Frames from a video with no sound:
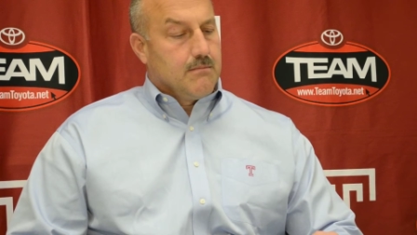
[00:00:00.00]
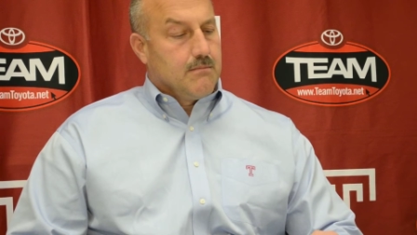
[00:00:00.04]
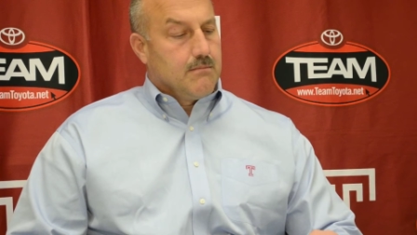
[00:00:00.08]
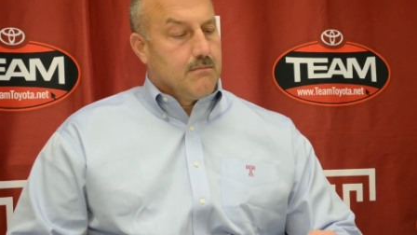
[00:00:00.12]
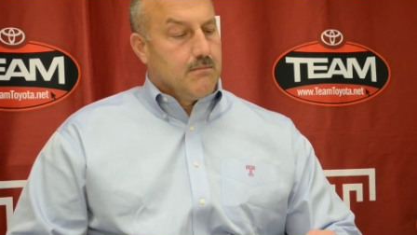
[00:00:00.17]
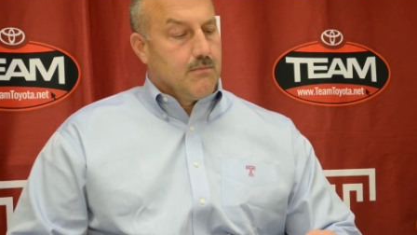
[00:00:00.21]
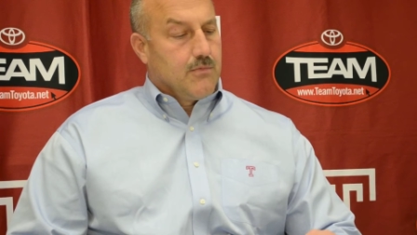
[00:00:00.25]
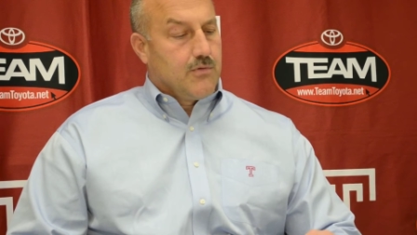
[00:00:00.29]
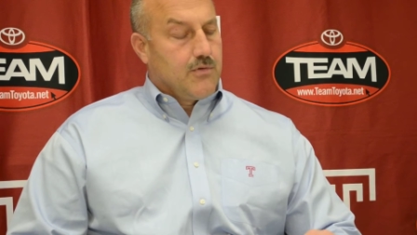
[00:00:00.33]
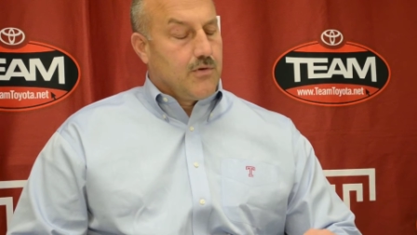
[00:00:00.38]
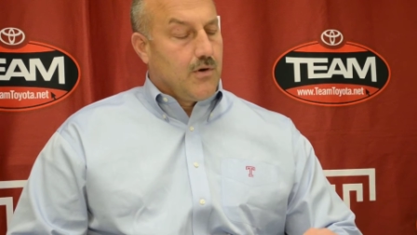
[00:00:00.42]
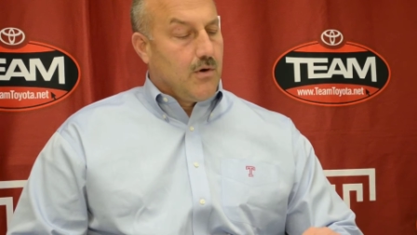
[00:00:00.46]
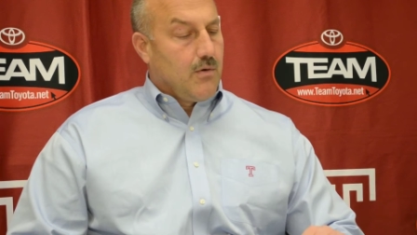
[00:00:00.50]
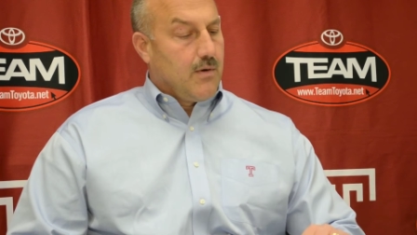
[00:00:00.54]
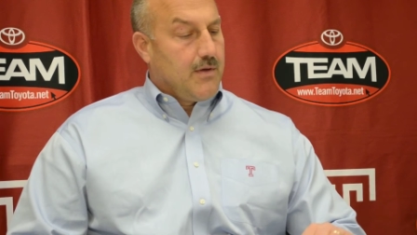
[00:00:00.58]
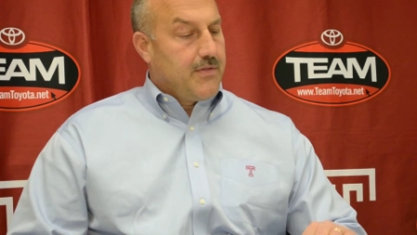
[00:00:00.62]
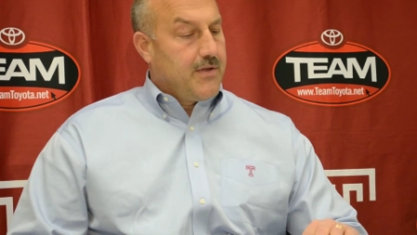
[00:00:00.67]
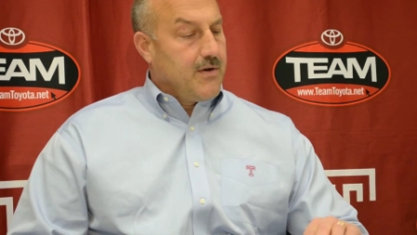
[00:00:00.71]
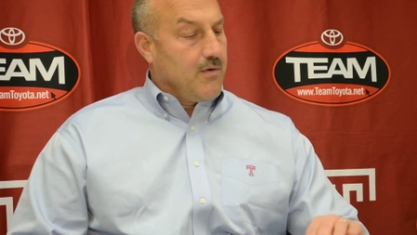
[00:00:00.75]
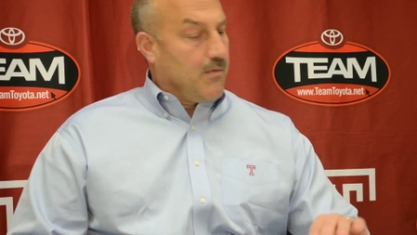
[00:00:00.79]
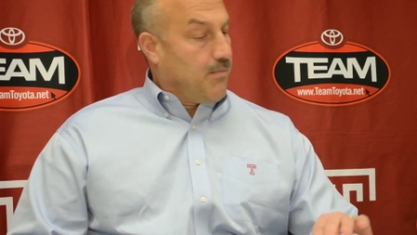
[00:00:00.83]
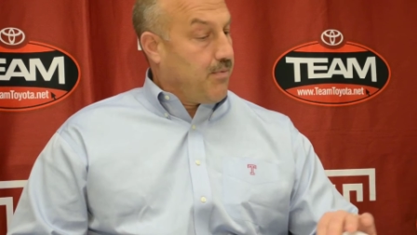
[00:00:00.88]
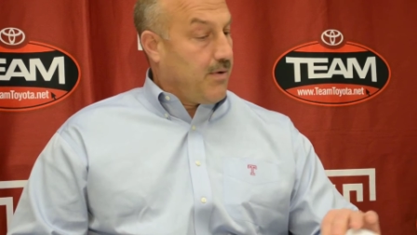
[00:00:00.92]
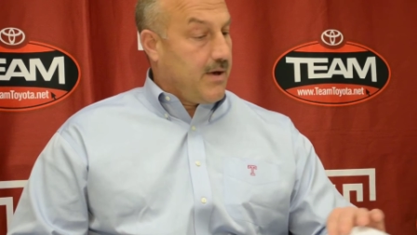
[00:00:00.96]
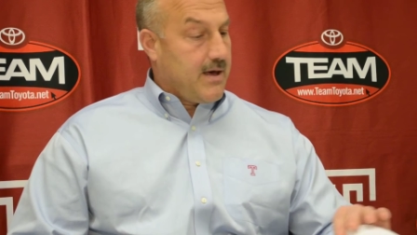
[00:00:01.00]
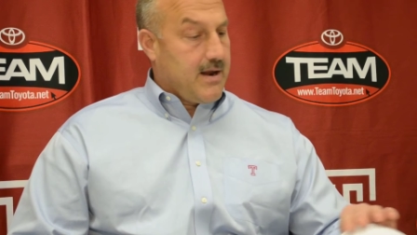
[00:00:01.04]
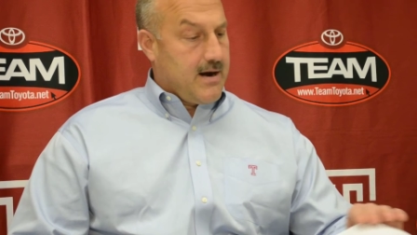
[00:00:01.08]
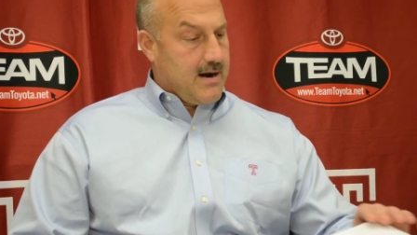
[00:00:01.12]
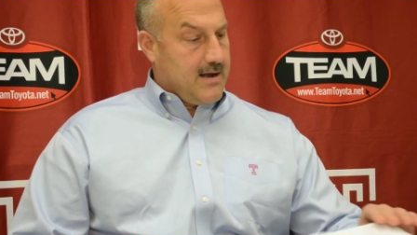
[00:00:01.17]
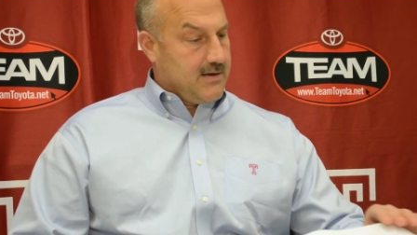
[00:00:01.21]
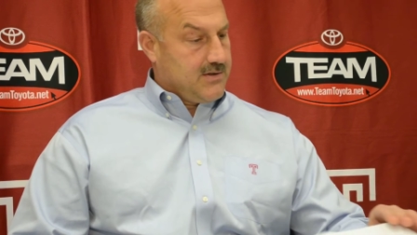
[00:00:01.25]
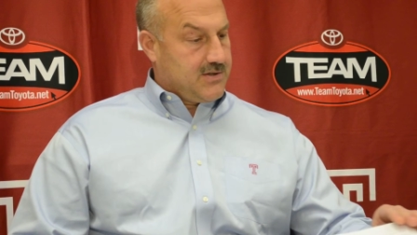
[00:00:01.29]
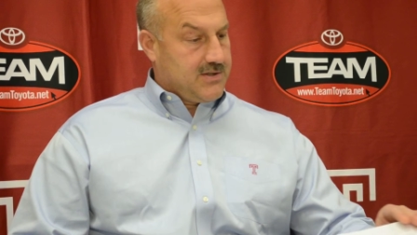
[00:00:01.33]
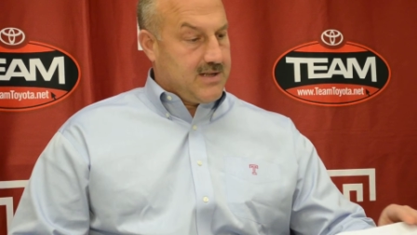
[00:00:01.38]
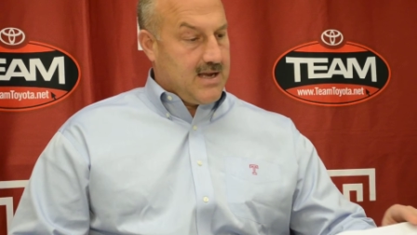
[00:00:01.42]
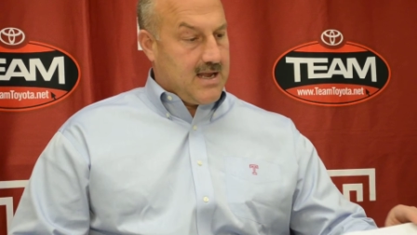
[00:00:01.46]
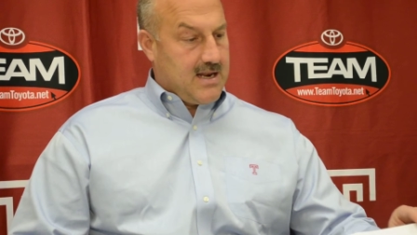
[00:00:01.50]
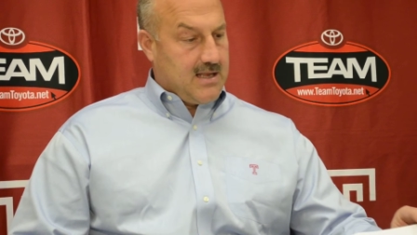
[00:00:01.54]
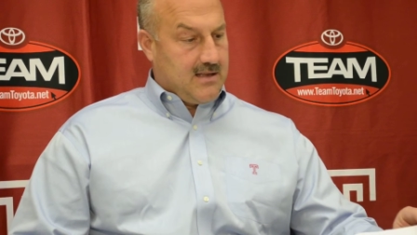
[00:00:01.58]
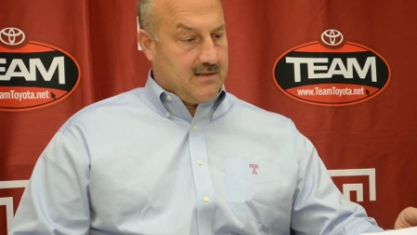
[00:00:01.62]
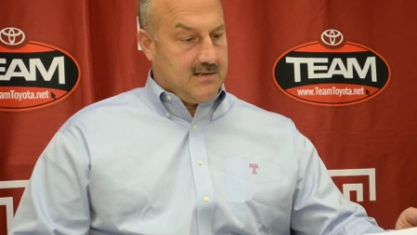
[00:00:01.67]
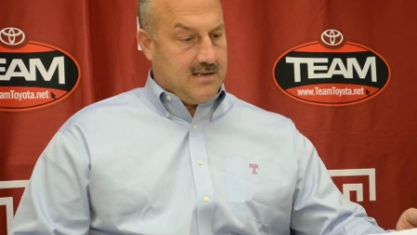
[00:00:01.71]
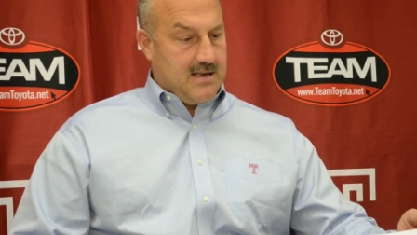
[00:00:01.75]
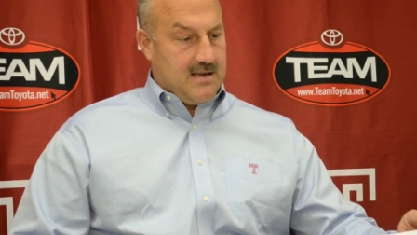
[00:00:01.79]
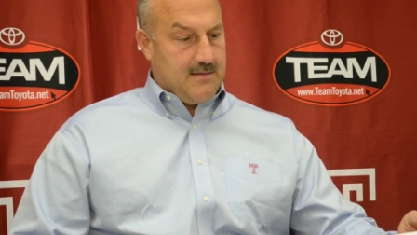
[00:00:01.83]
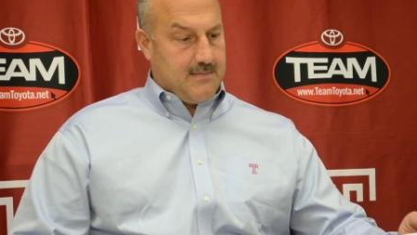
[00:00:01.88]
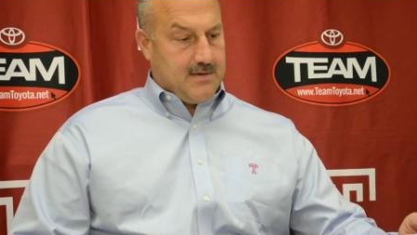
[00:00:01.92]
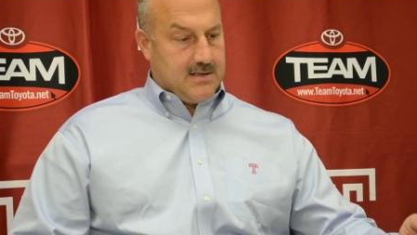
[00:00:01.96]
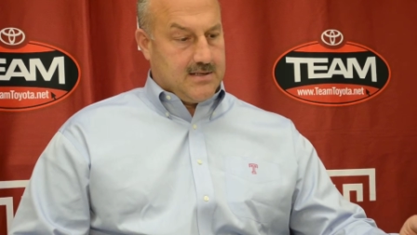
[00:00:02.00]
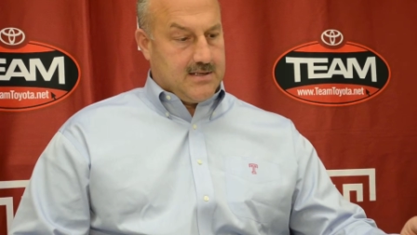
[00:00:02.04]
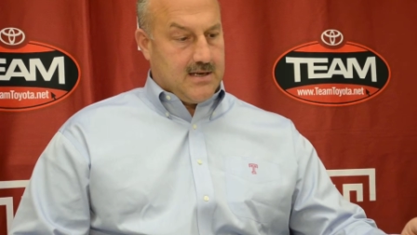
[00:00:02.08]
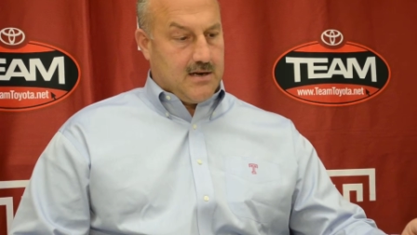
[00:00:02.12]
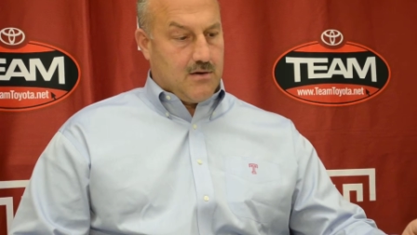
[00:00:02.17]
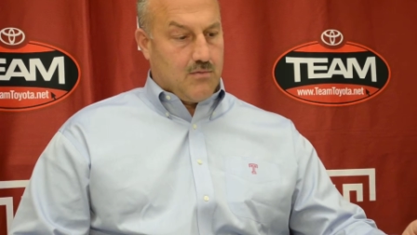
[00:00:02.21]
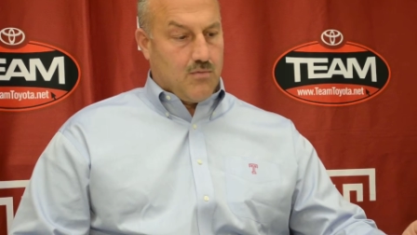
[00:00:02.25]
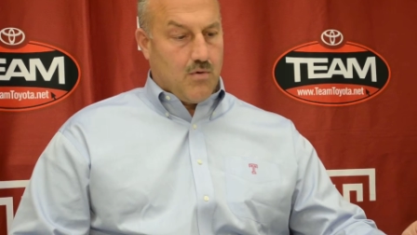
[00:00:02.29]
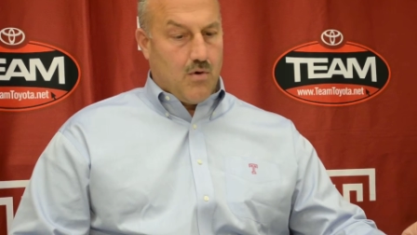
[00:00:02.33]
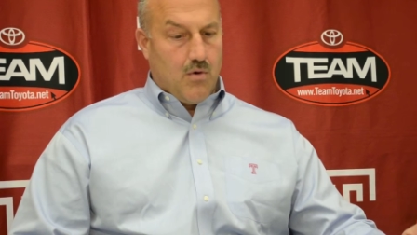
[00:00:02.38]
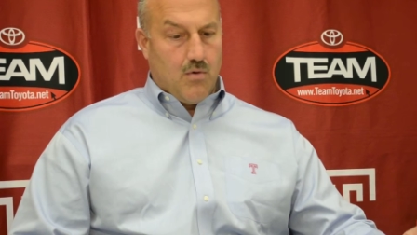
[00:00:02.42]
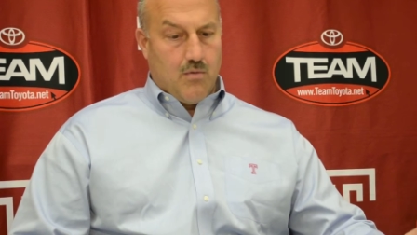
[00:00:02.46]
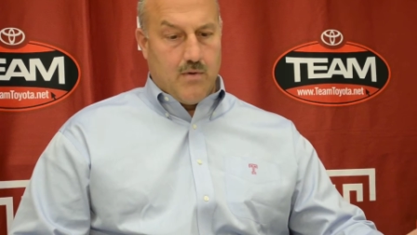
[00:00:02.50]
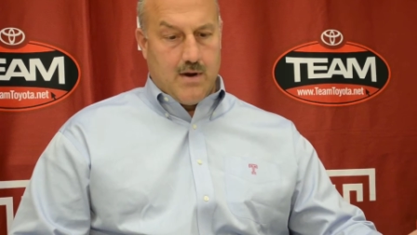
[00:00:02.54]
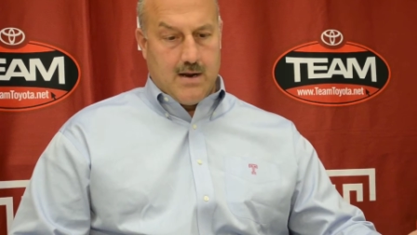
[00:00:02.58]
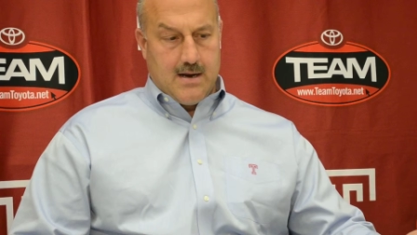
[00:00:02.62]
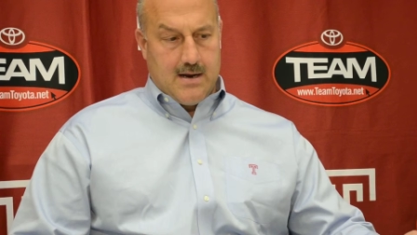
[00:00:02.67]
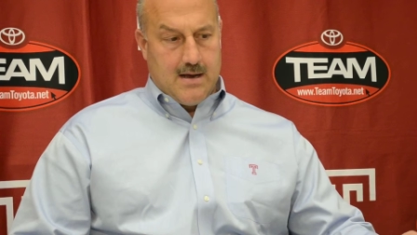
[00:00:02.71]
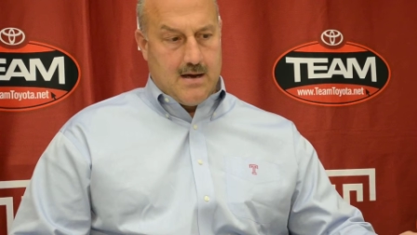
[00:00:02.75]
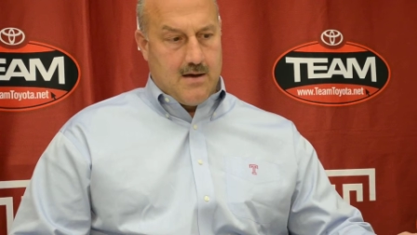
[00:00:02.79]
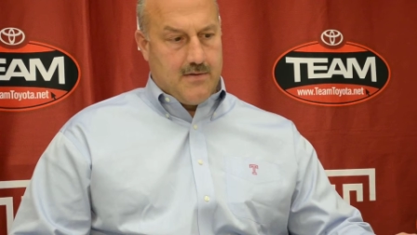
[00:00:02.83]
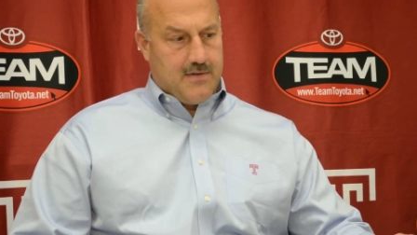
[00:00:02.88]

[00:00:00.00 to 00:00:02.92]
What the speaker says: So I think we're playing an outstanding team that's on a roll right now.